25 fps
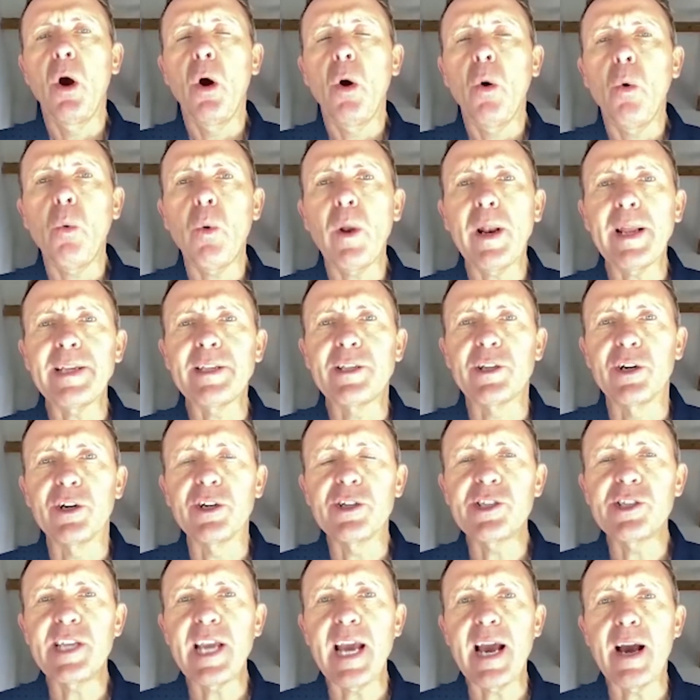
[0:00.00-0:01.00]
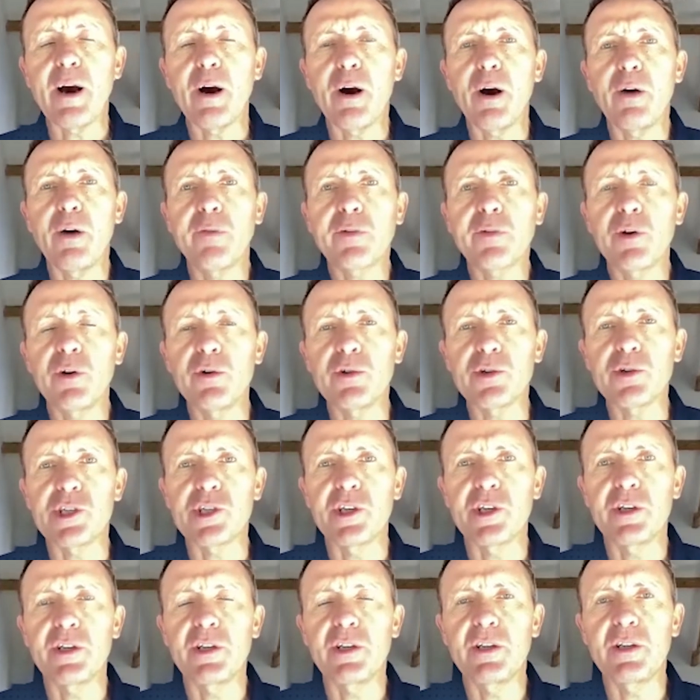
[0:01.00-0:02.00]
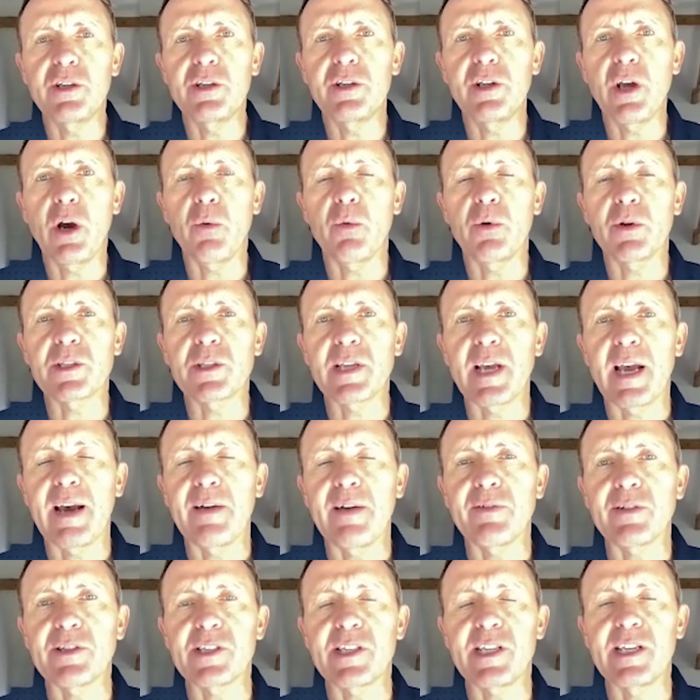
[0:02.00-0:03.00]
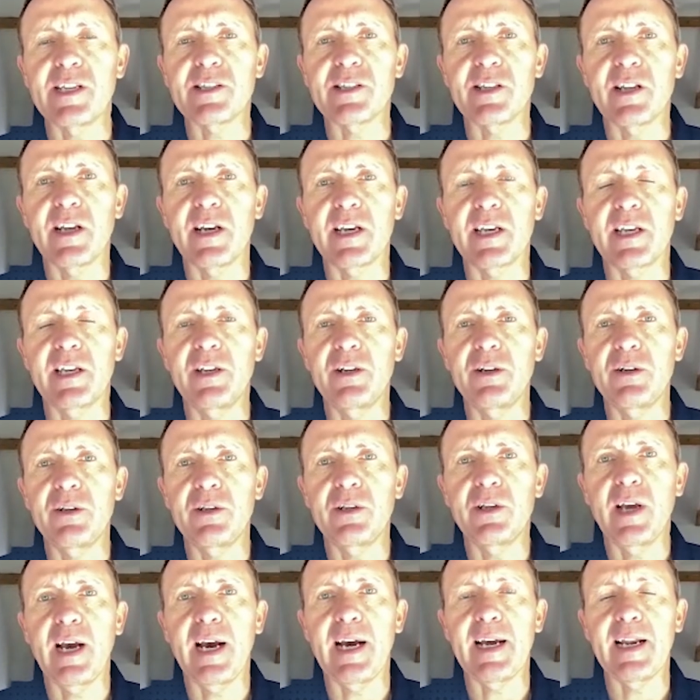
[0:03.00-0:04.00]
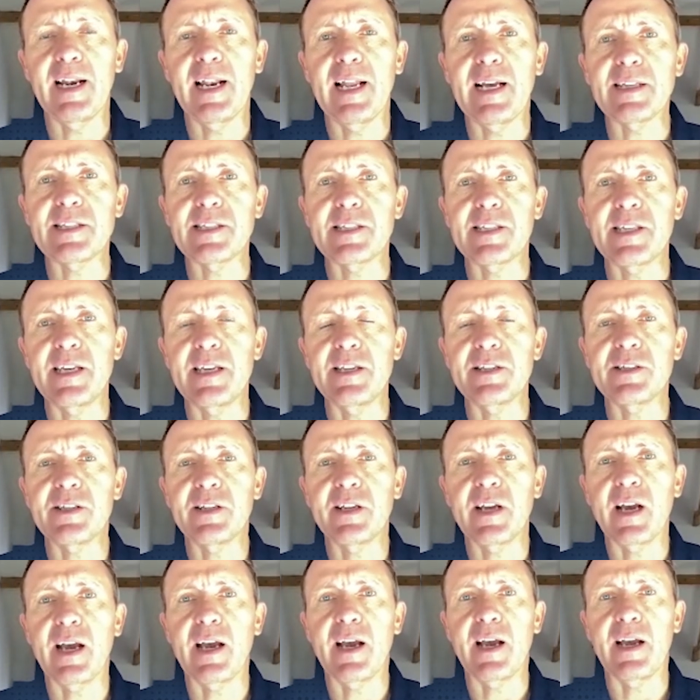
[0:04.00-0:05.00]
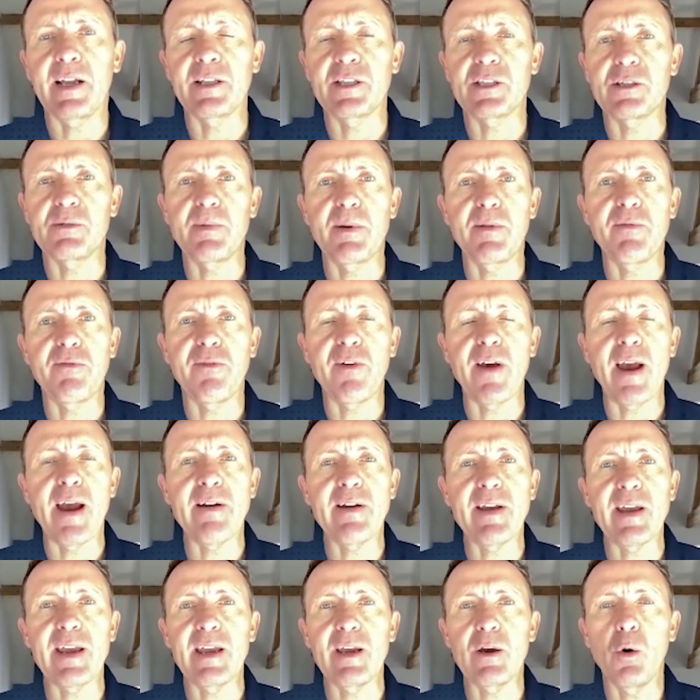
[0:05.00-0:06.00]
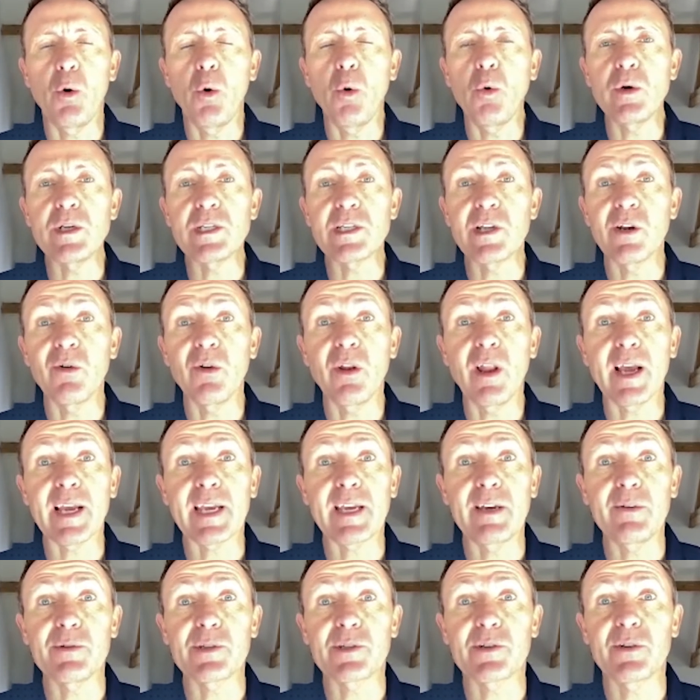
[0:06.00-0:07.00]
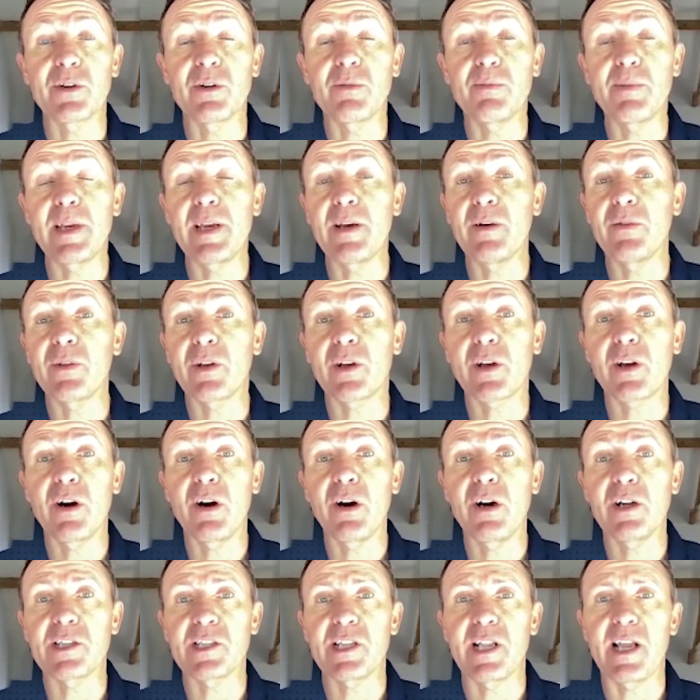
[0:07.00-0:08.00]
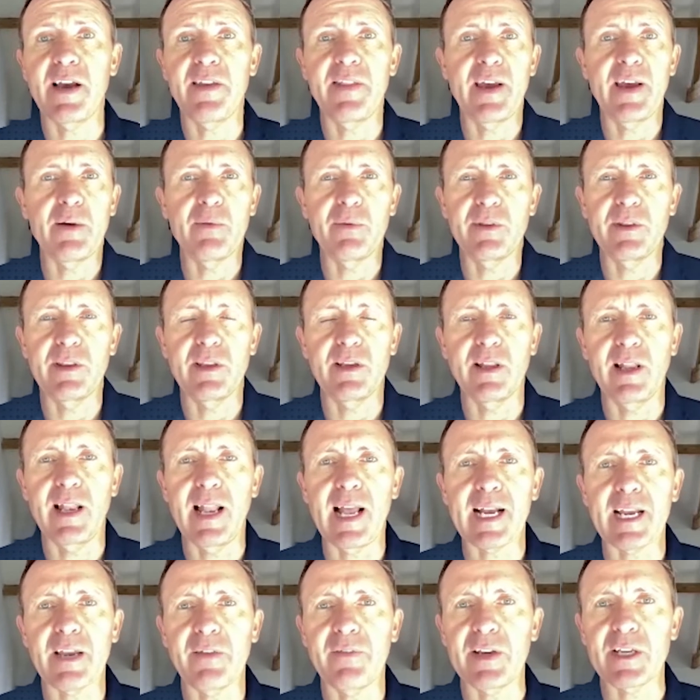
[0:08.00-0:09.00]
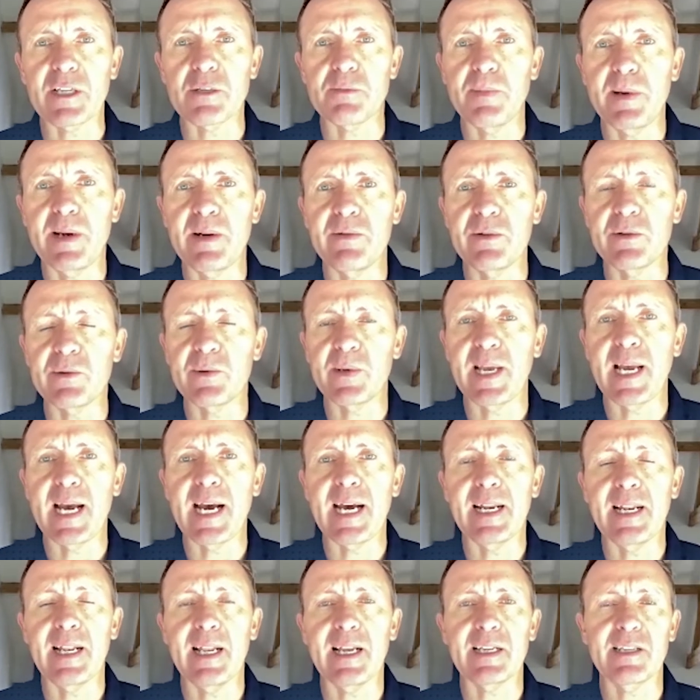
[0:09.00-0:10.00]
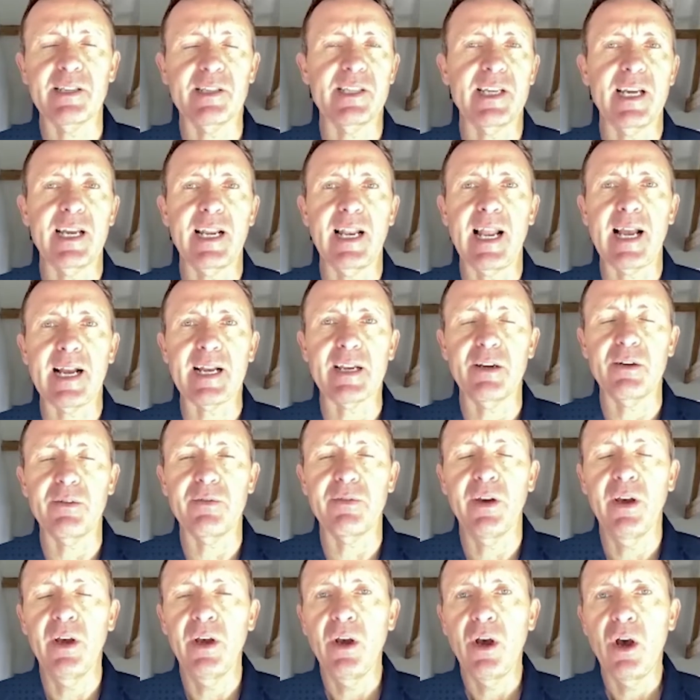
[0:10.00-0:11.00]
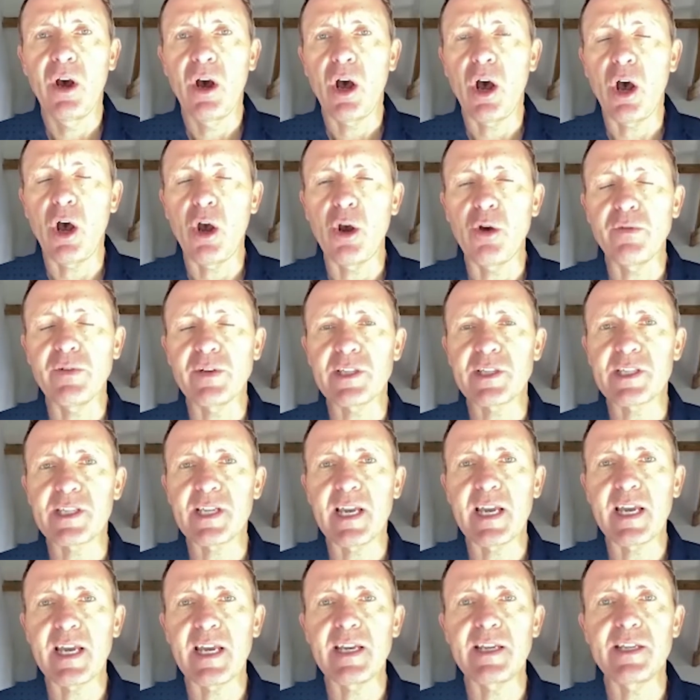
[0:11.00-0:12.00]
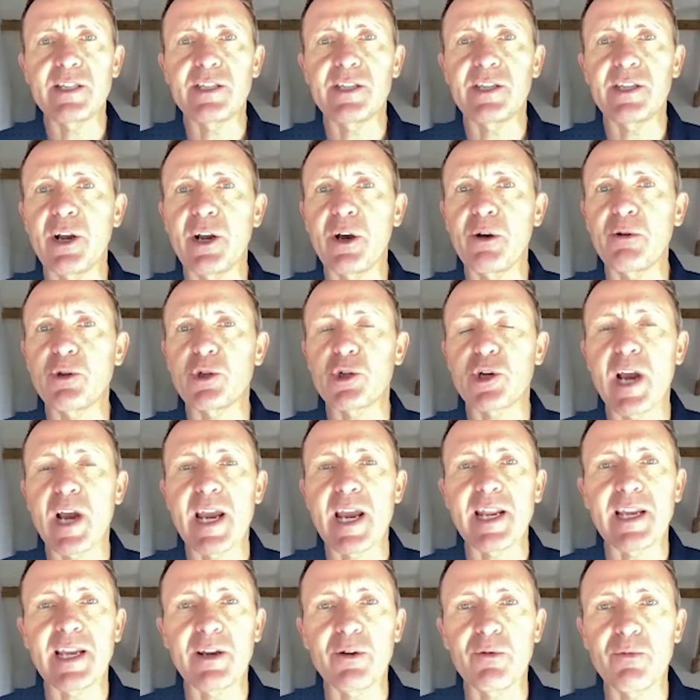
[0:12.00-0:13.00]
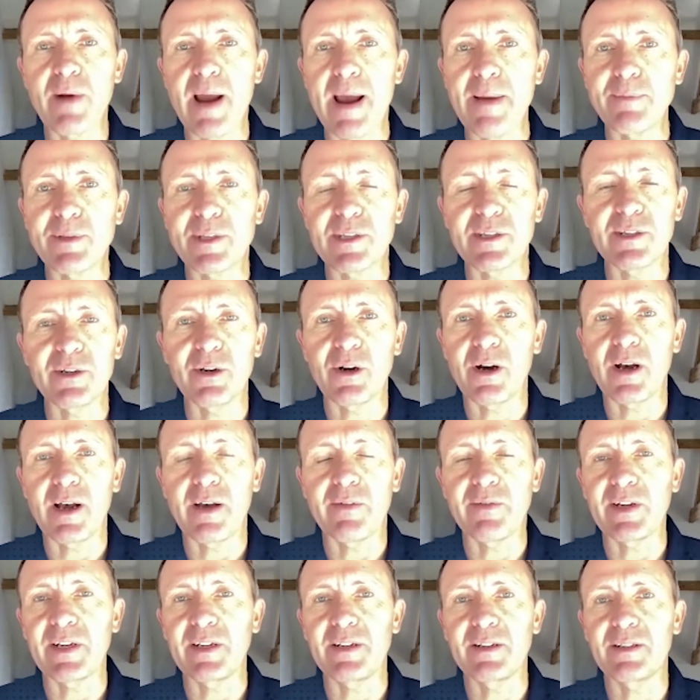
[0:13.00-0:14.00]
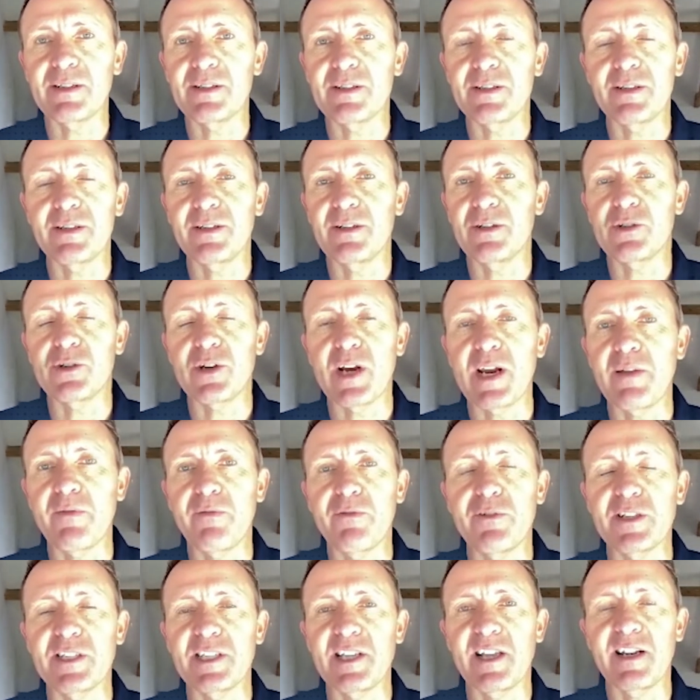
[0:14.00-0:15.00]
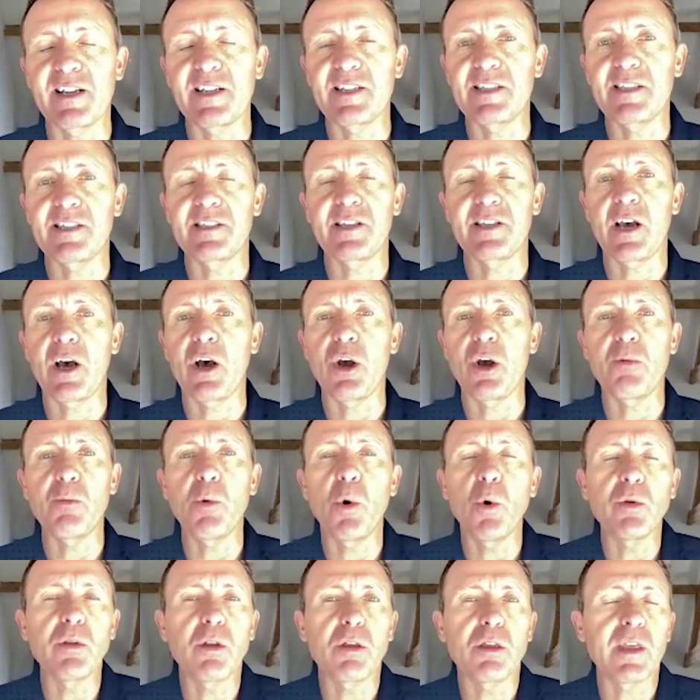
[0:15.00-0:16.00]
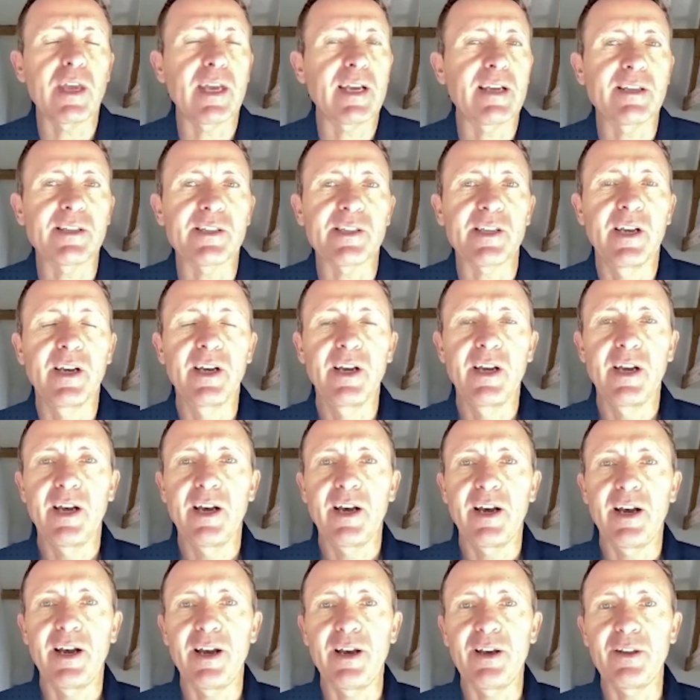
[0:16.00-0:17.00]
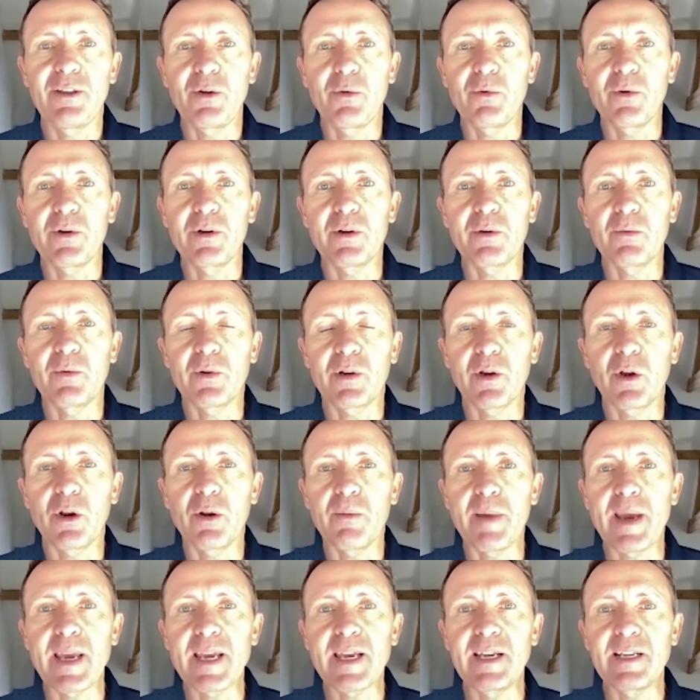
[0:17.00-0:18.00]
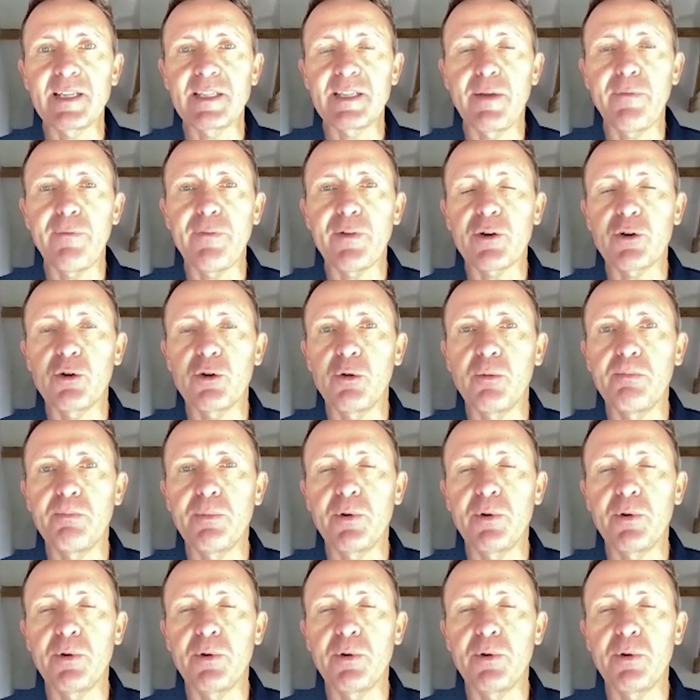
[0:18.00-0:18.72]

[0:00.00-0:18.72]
Well, it does, yeah. Of course, you don't want to have a season like you had last season. And to be fair, it always looked like it was going to be on the cards like that with the lack of experience we had. Like I say, lack of overseas, training at Repton, not having to training facilities at home, all the things that were going to make it difficult.